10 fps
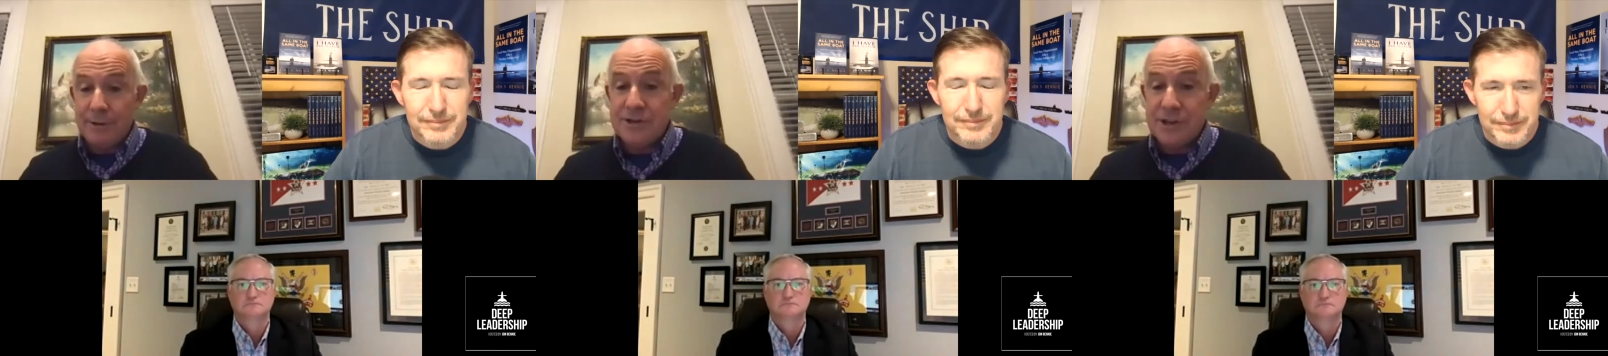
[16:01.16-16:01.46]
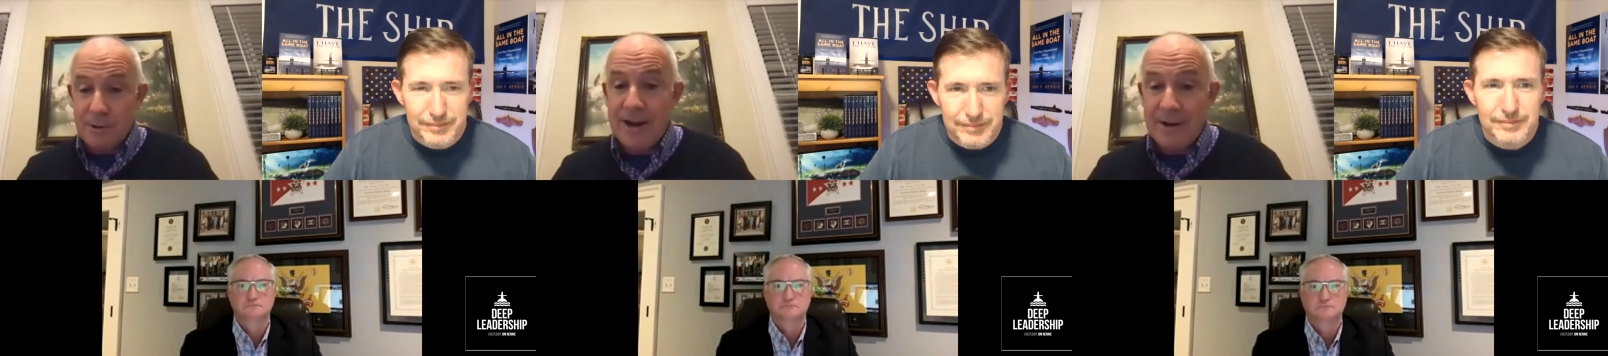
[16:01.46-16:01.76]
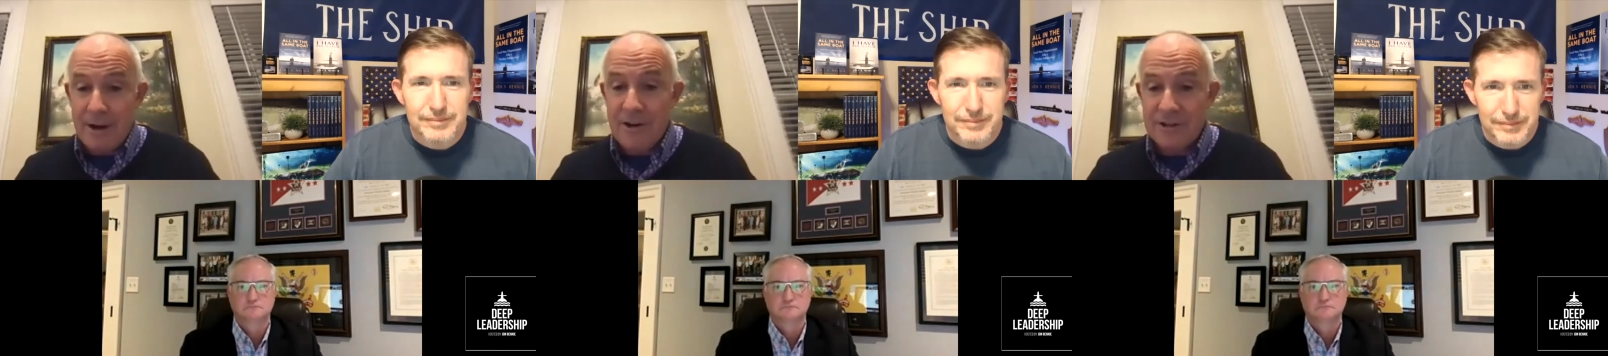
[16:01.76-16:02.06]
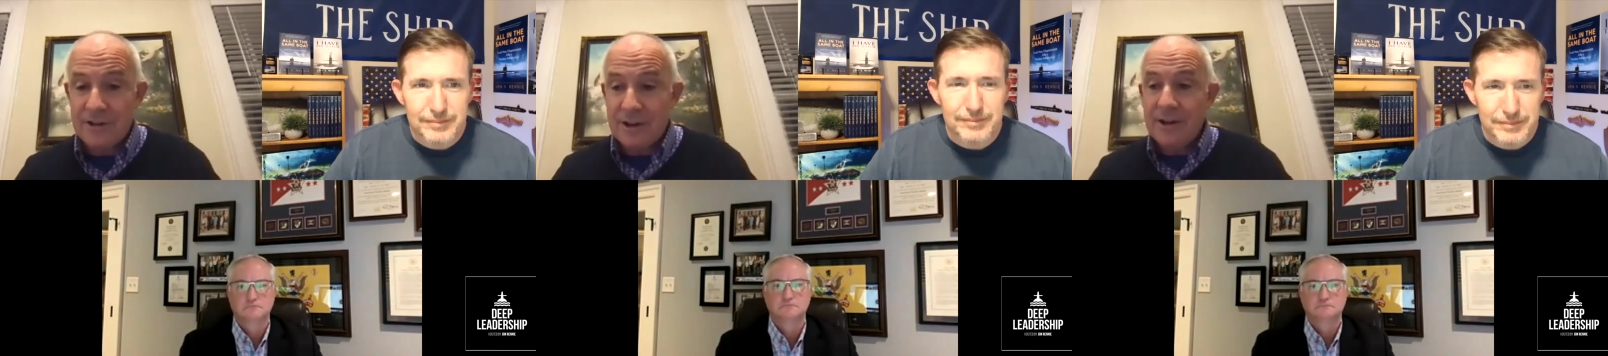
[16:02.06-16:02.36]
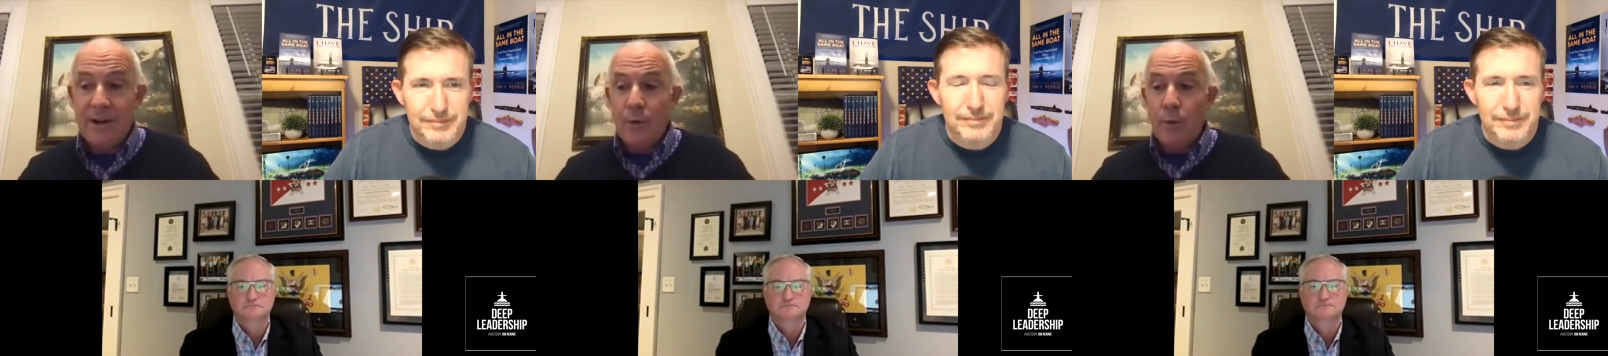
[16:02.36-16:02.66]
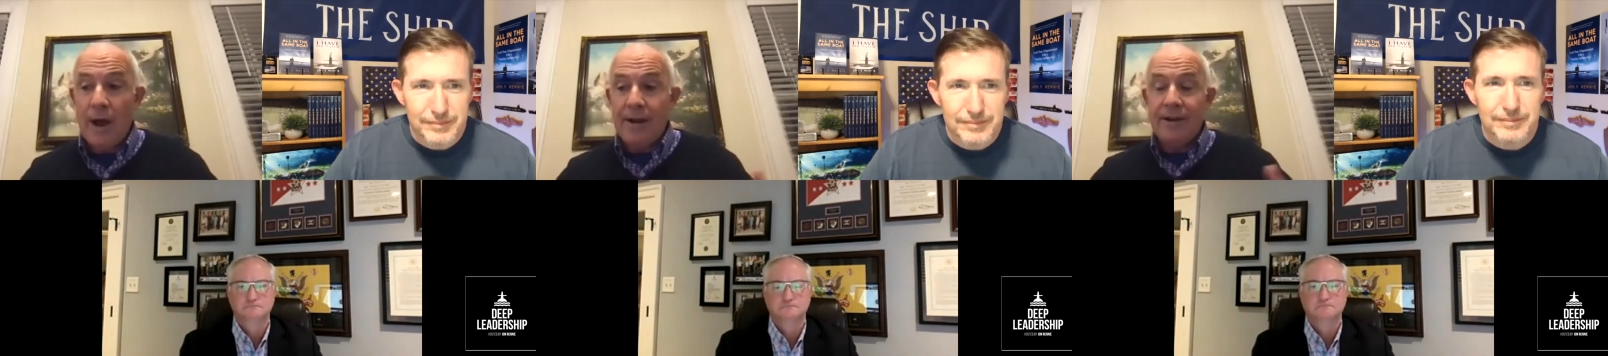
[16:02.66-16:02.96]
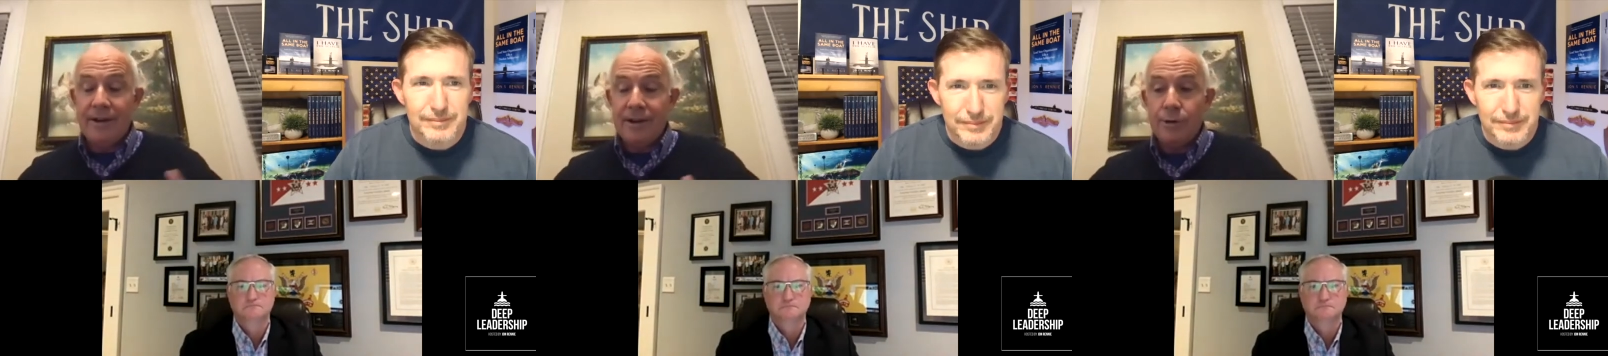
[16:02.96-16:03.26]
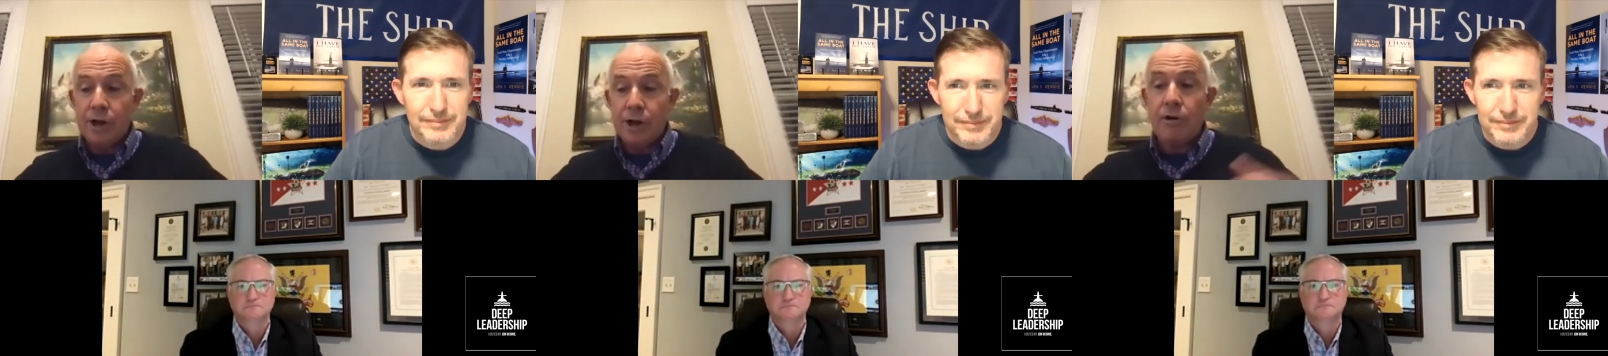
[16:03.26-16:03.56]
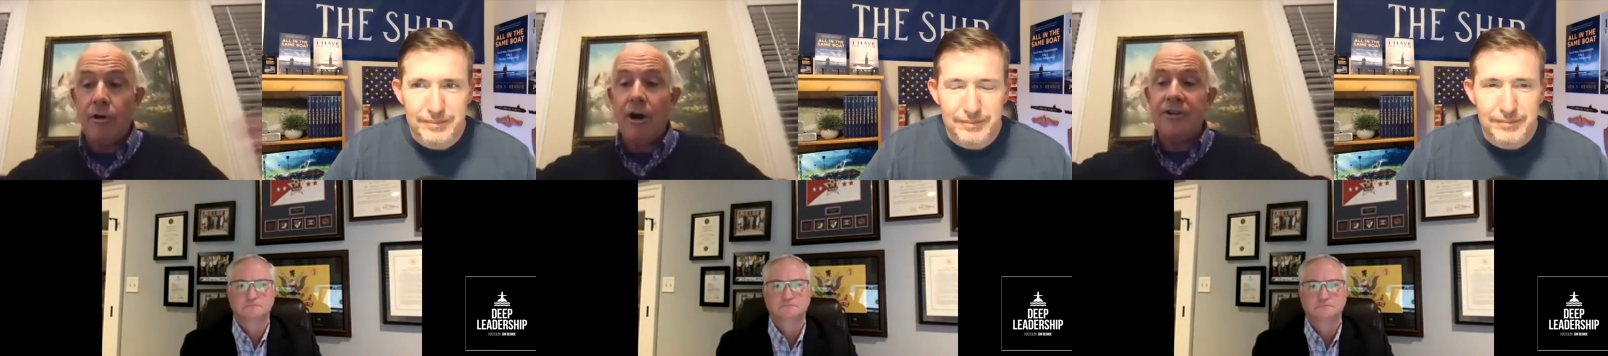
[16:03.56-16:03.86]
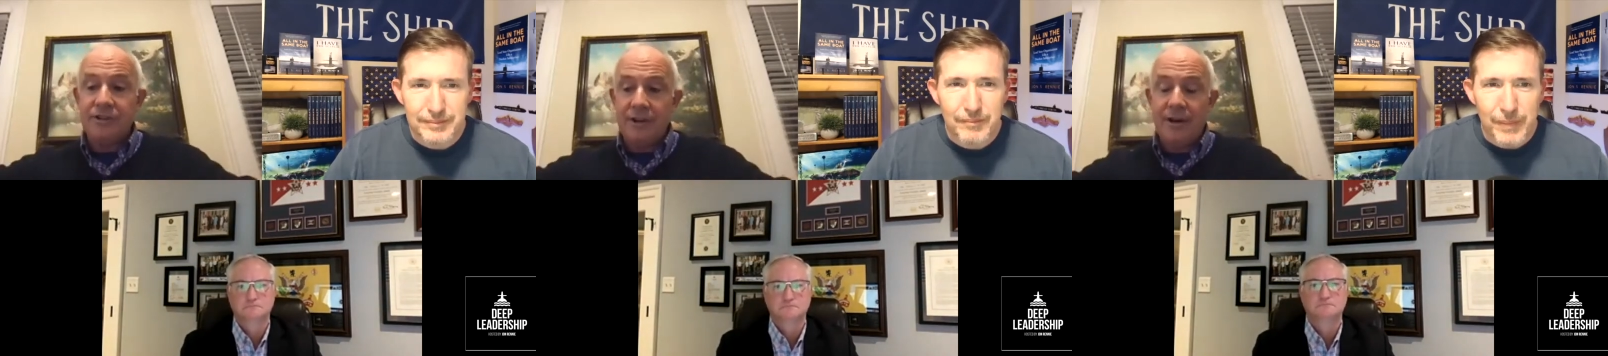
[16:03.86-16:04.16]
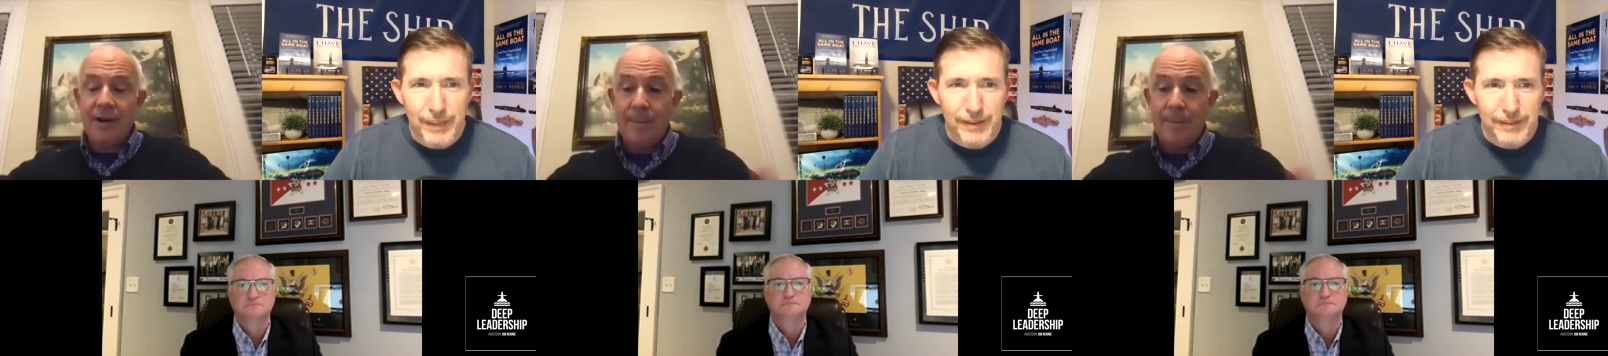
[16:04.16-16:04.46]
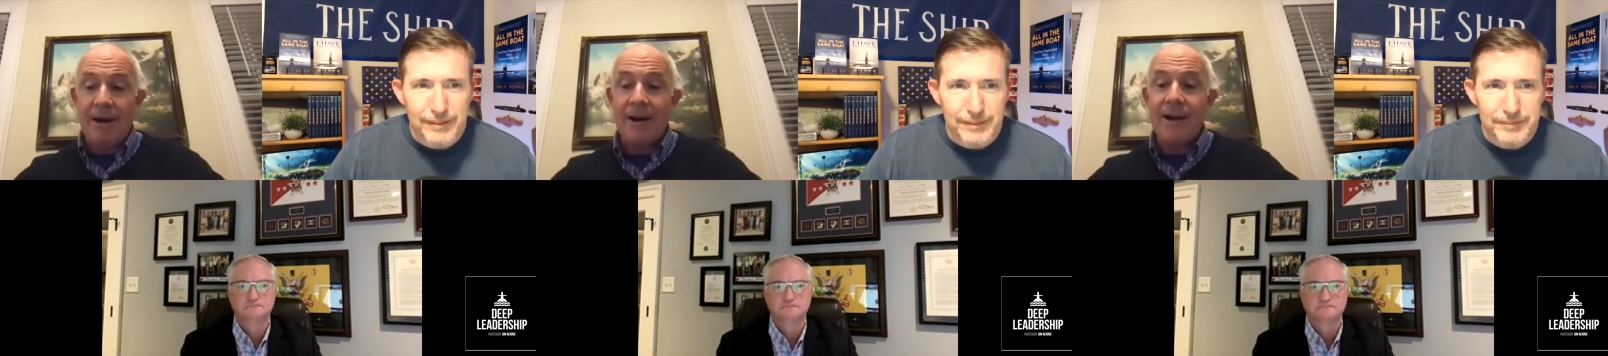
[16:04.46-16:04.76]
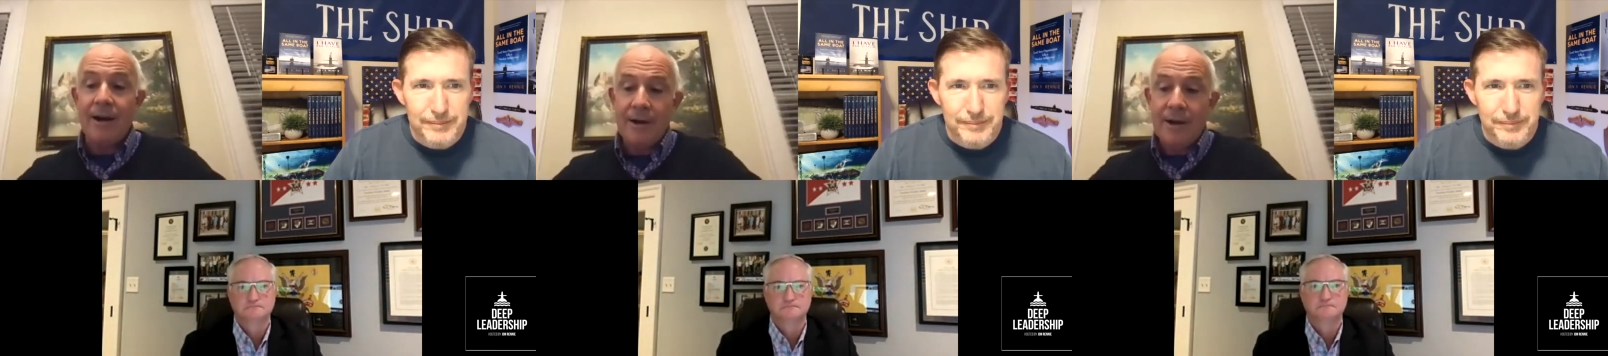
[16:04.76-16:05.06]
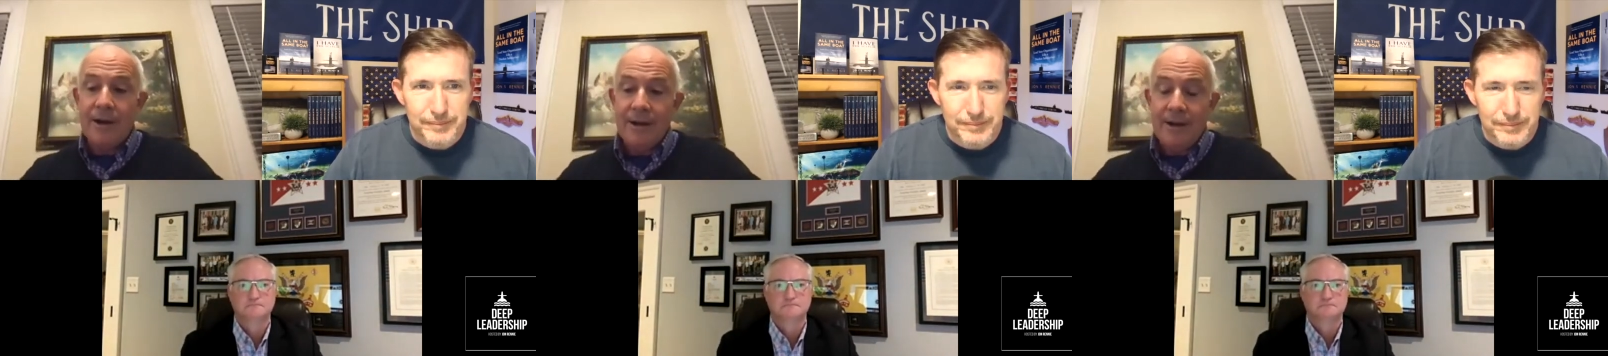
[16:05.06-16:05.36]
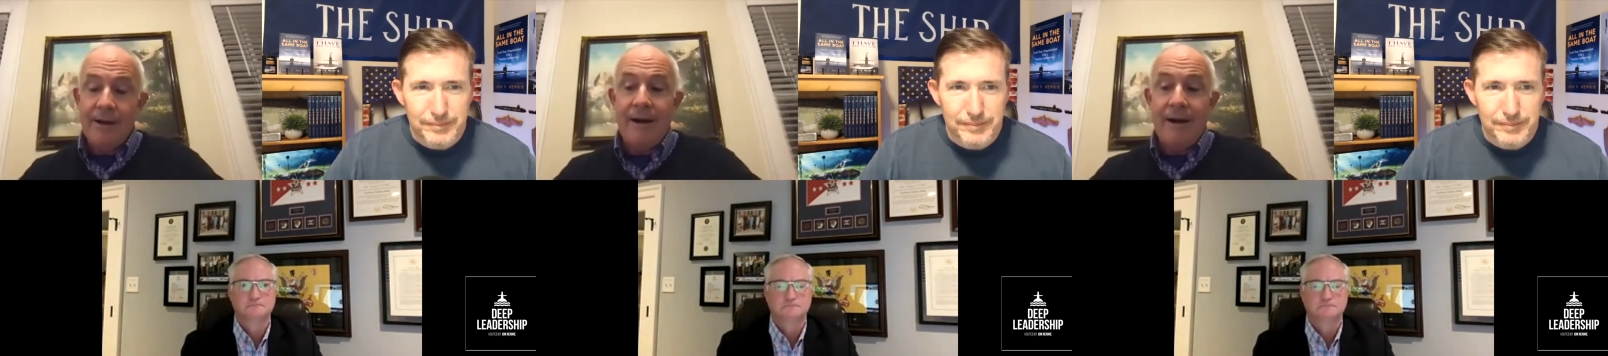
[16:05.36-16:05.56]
Speaker 1: a great nurse Mm-hmm. When uh, you look across uh, America, uh,